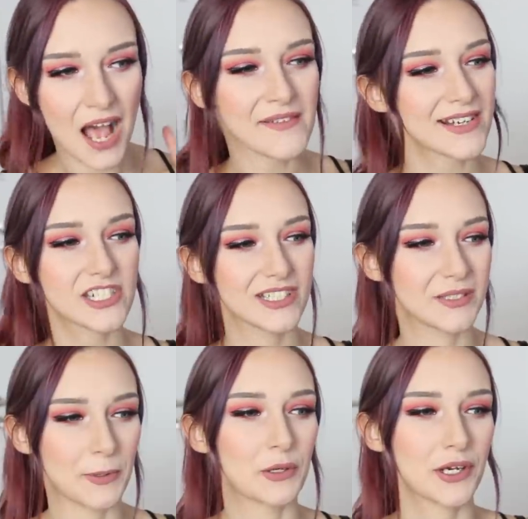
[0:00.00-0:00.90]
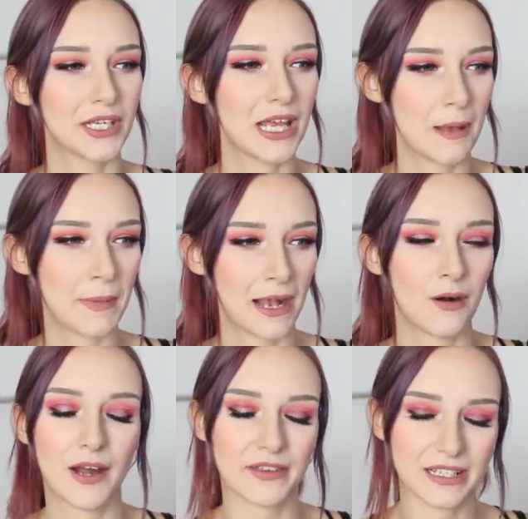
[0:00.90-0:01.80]
I've actually spoken
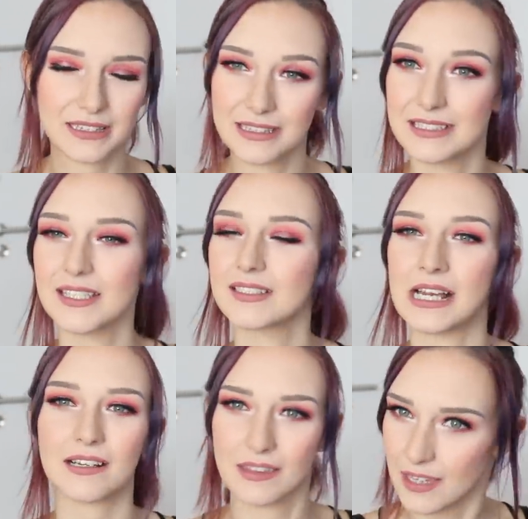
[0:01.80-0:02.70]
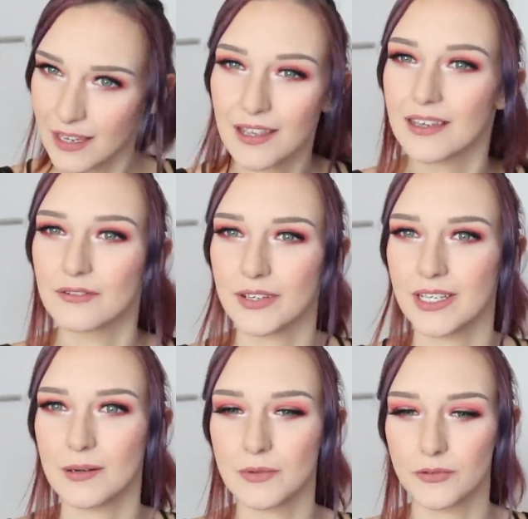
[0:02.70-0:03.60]
about, I think, this exact thing in a
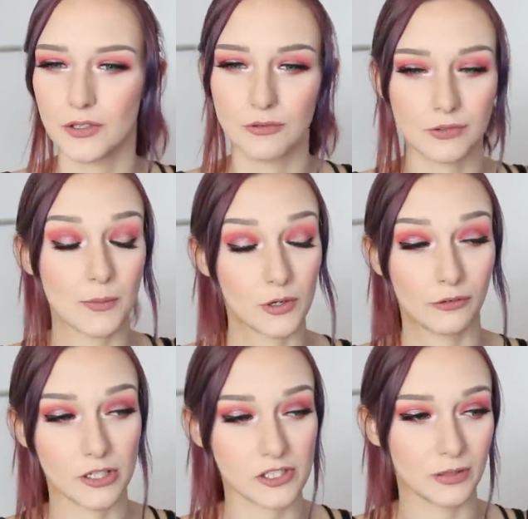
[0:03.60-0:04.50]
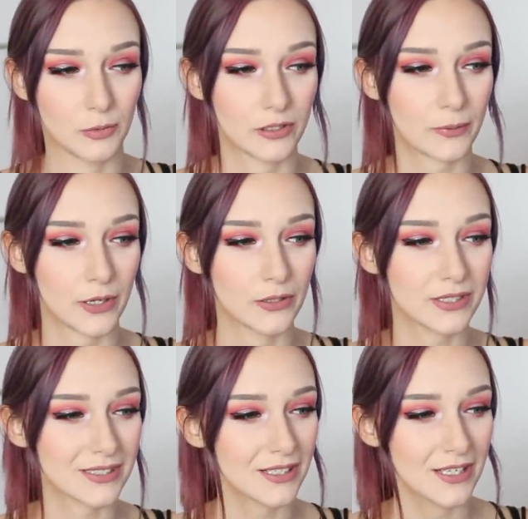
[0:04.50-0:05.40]
video before from her original blog
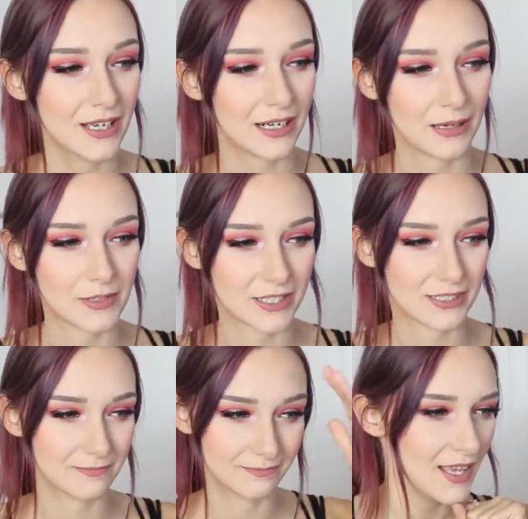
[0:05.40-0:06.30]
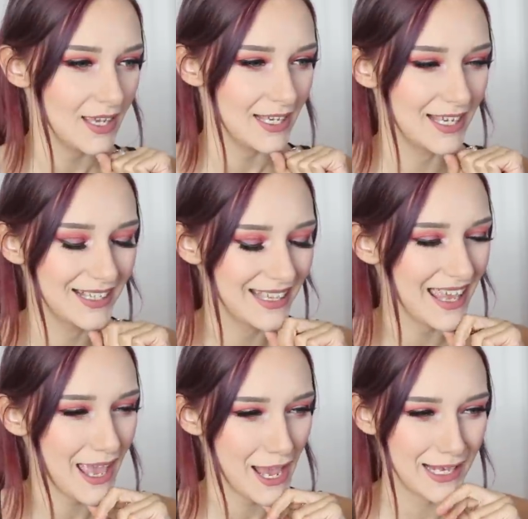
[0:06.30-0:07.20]
post. I'm just.
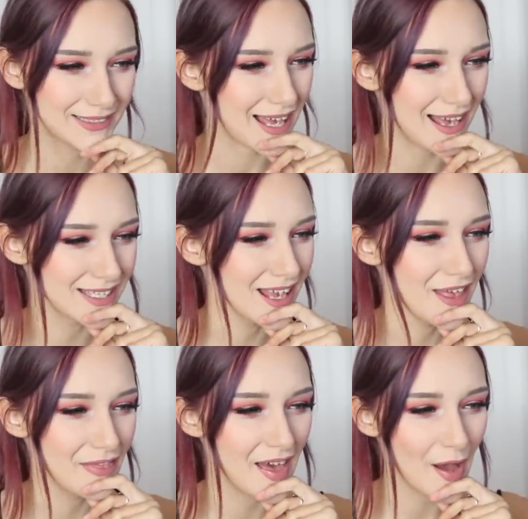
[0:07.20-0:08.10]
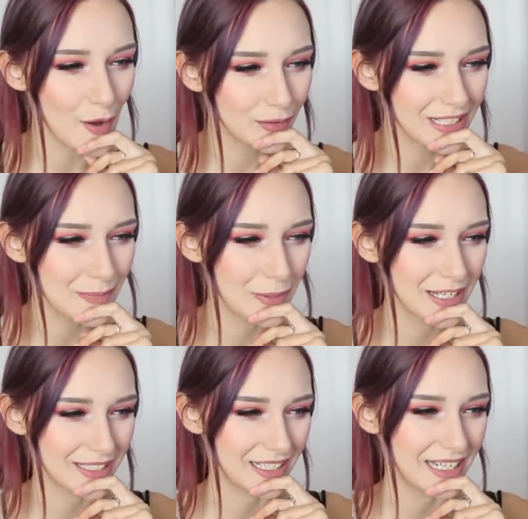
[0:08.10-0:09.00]
He says they're only a
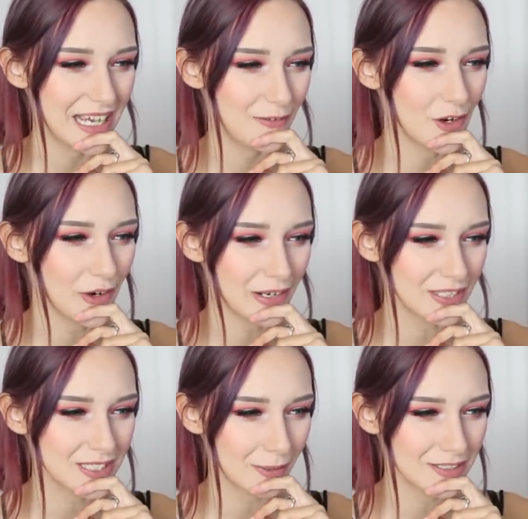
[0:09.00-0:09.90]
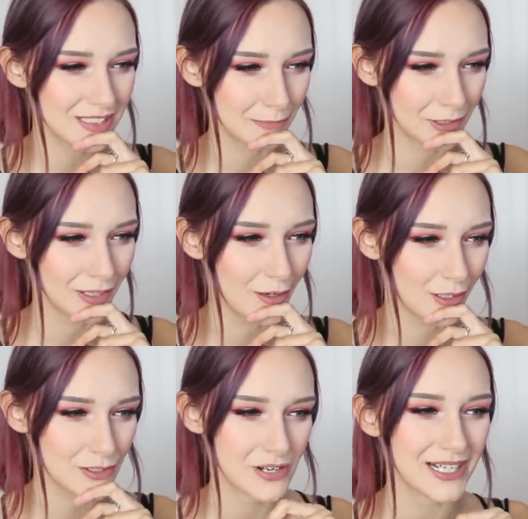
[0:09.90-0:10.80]
burden if you're irresponsible
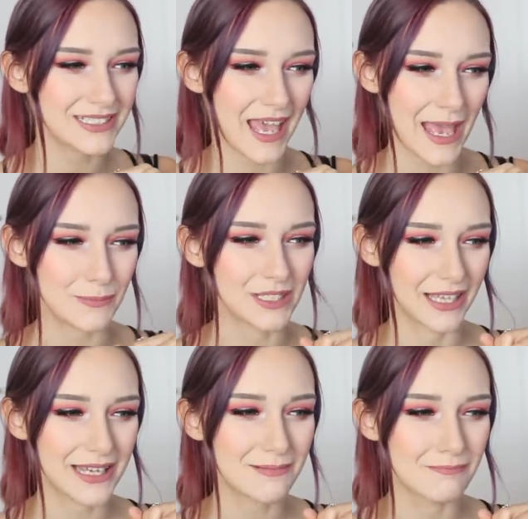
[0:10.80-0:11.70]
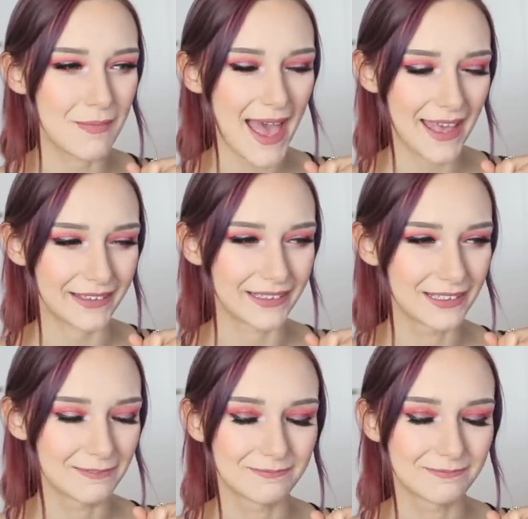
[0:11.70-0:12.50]
or trying to emulate men,